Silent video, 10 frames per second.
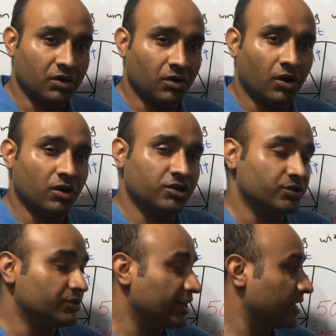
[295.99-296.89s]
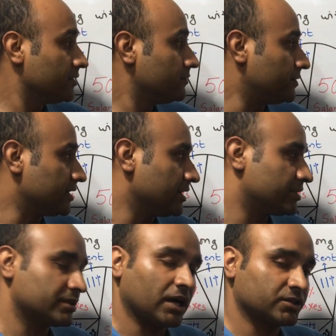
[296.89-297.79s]
all you need for the
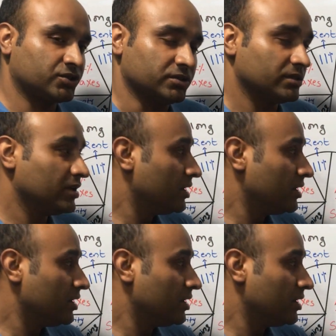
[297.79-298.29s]
introduction.